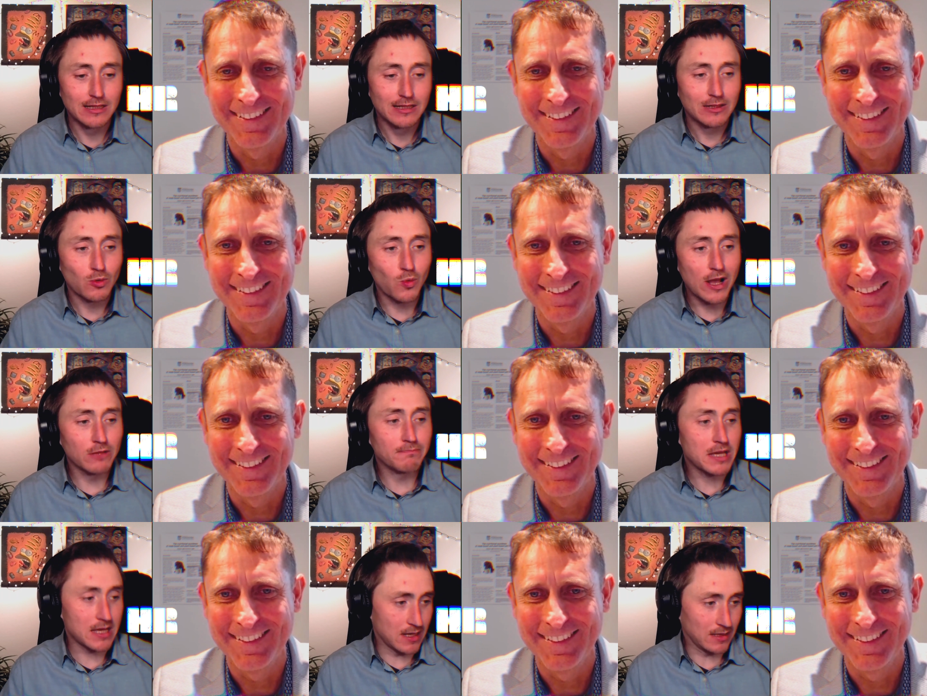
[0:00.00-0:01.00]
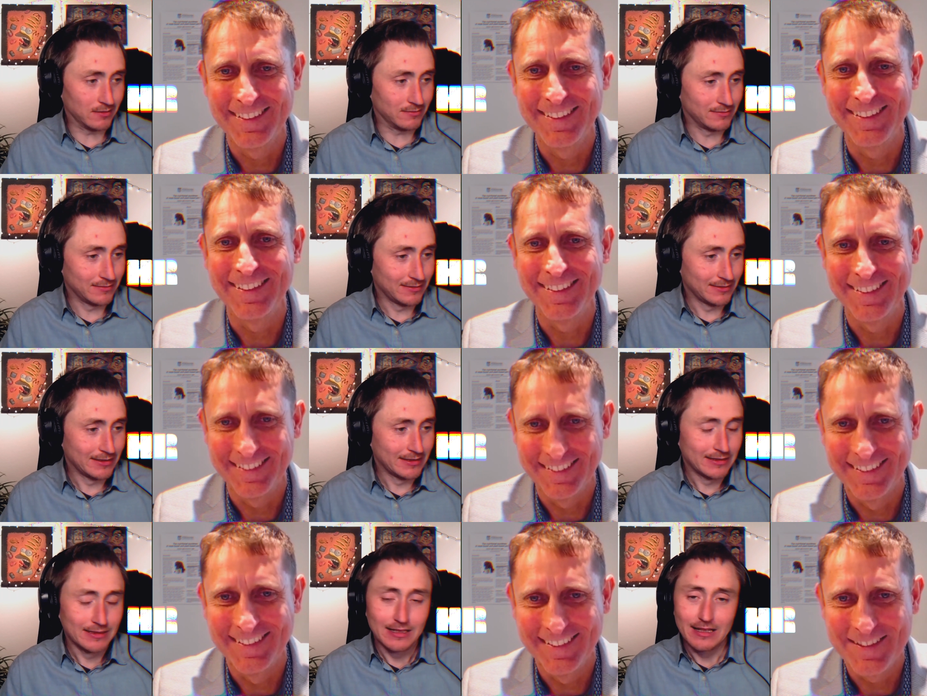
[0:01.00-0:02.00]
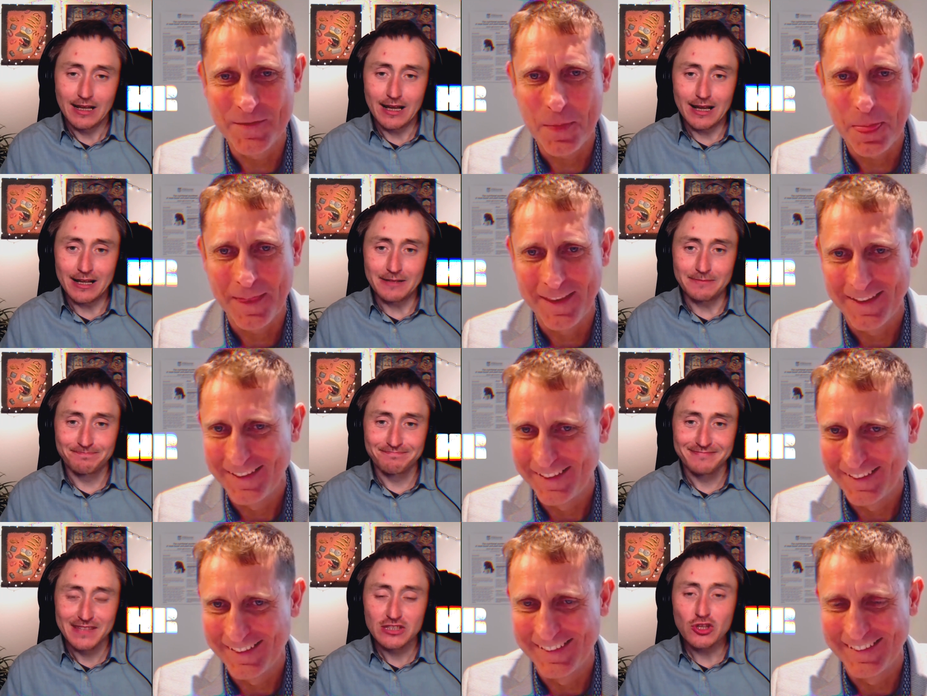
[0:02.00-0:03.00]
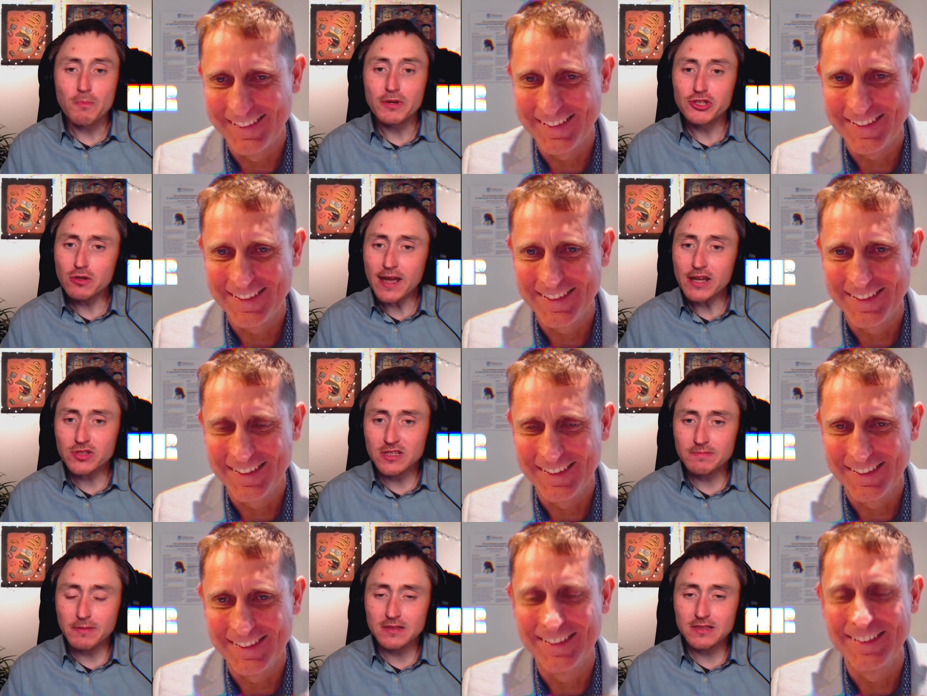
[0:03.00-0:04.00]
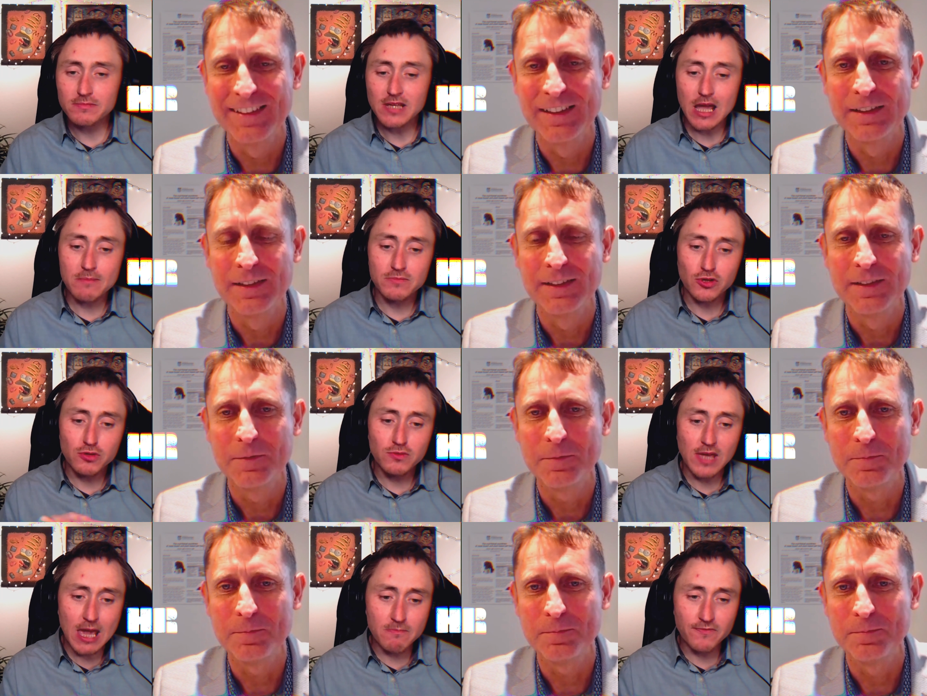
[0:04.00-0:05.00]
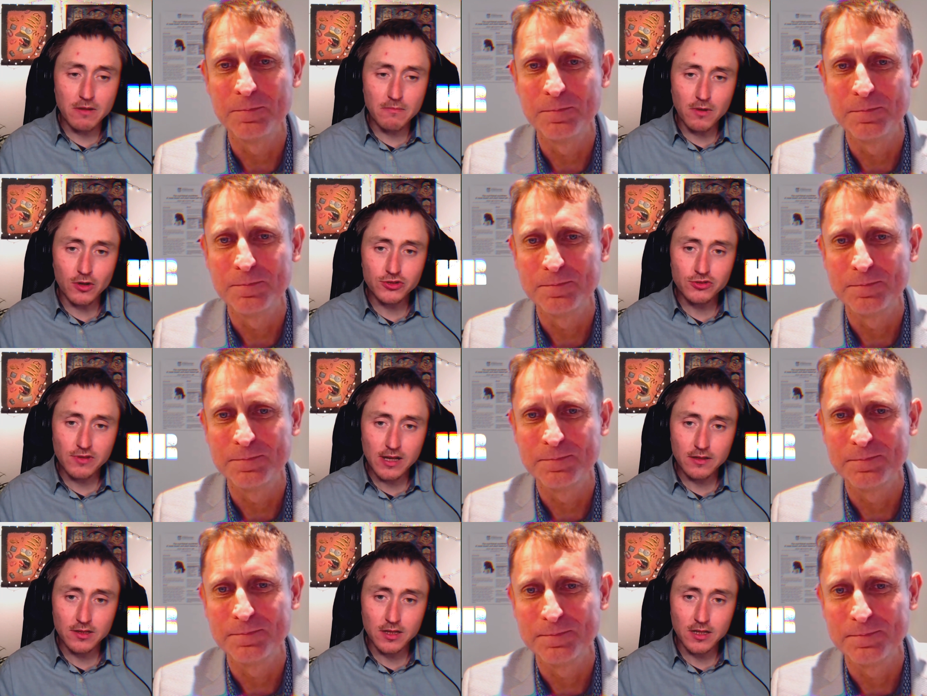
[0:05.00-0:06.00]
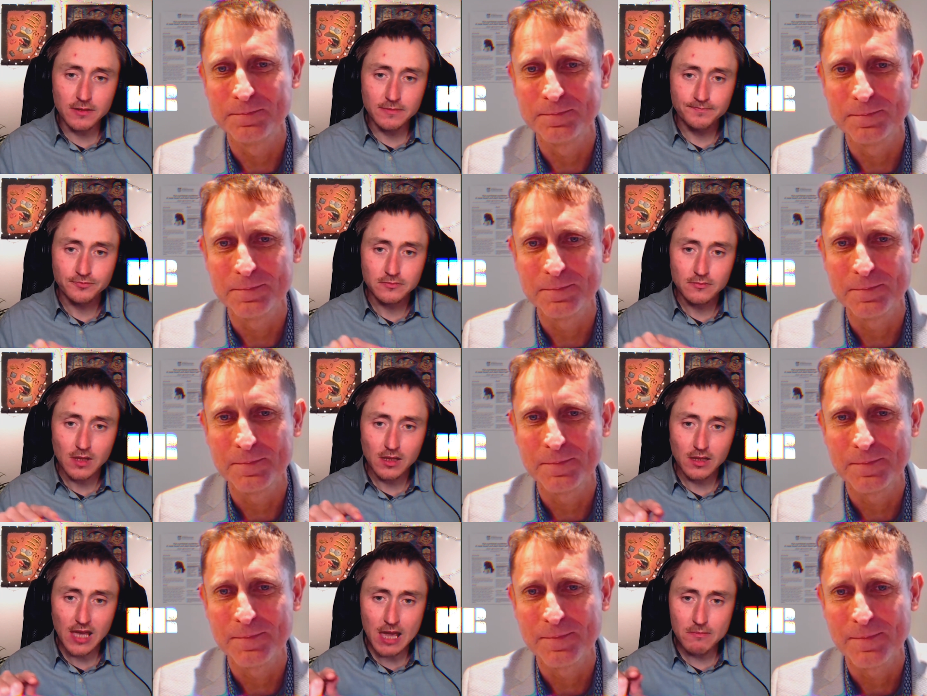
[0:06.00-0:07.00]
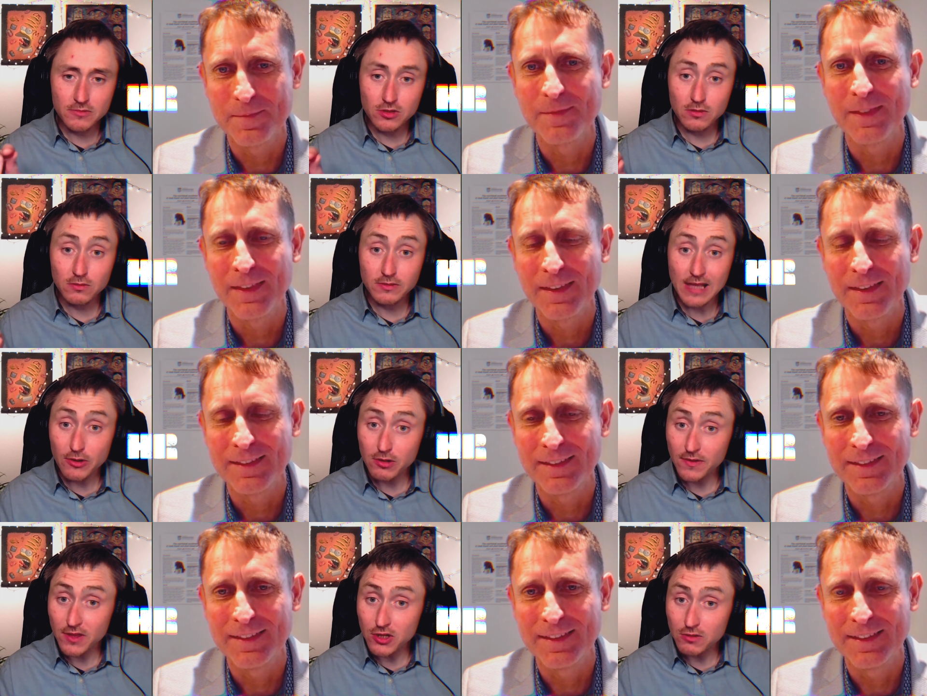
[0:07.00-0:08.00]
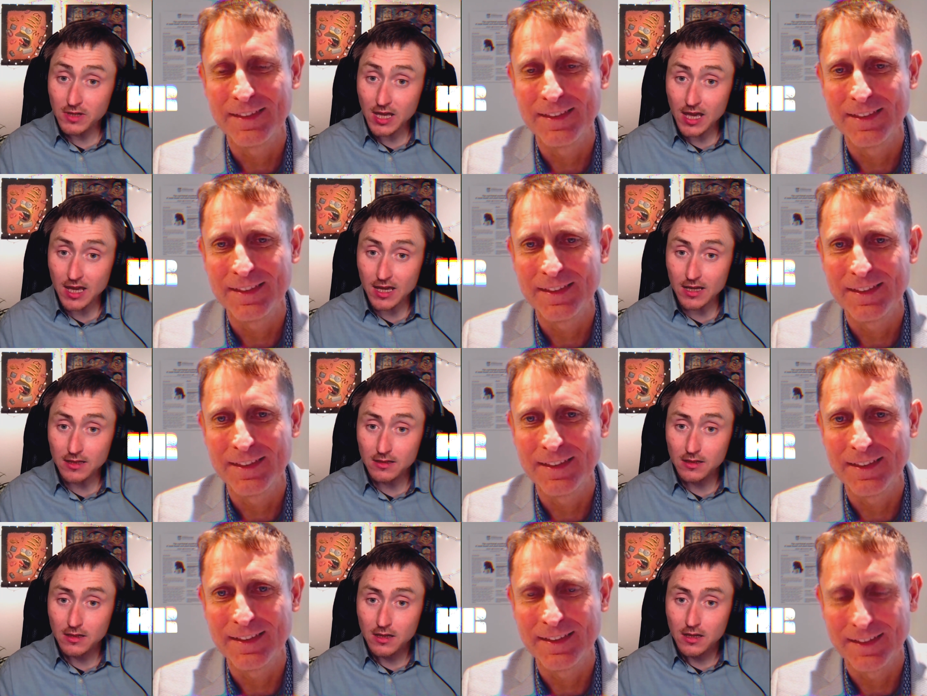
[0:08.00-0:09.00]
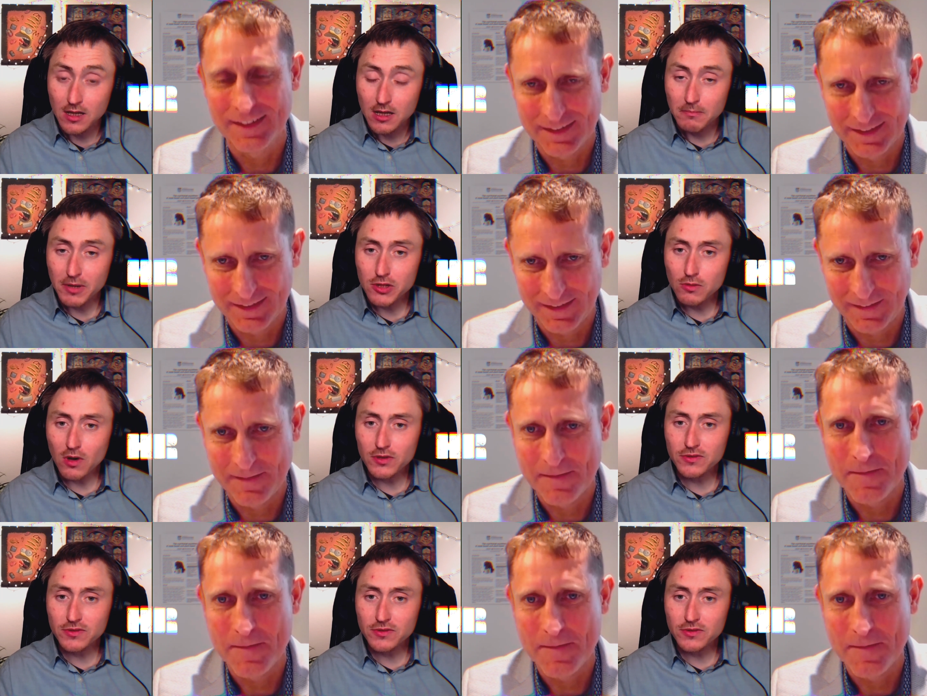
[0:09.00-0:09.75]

Speaker 1: well being. Um, so, but you actually spent some time. So, you came from Australia, came to now you're in the UK, but you also